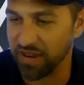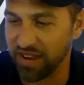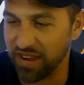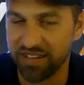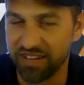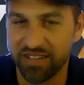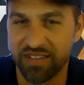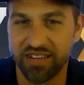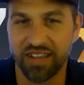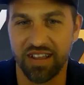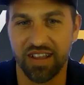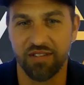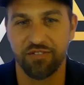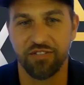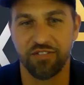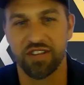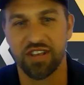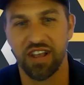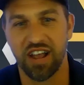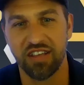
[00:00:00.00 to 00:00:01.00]
man.
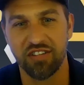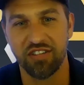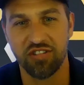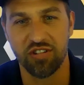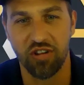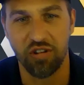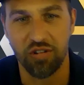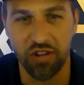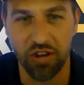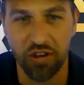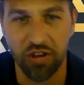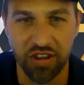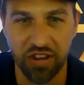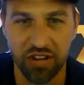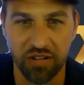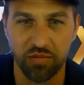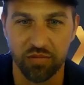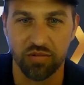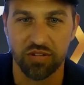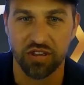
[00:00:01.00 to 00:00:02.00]
For the guys who don't know
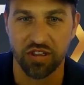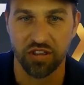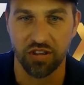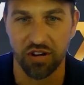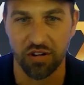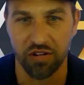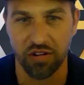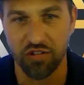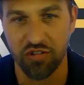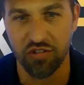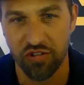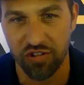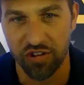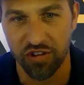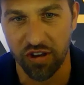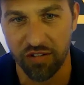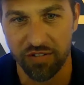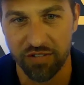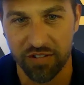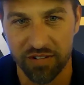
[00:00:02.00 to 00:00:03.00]
you, can you introduce
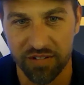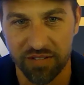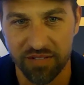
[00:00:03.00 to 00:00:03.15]
yourself?